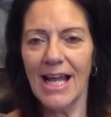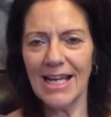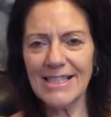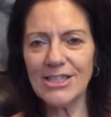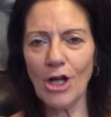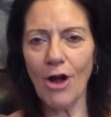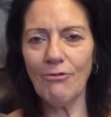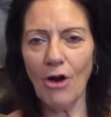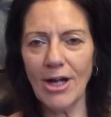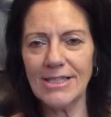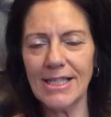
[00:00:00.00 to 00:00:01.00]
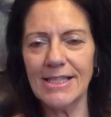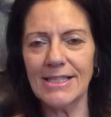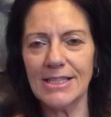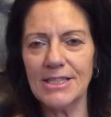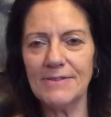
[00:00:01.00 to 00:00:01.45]
Let's dive right
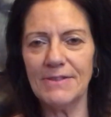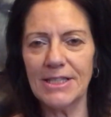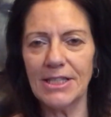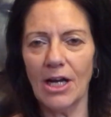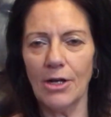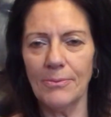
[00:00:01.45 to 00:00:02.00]
into this video.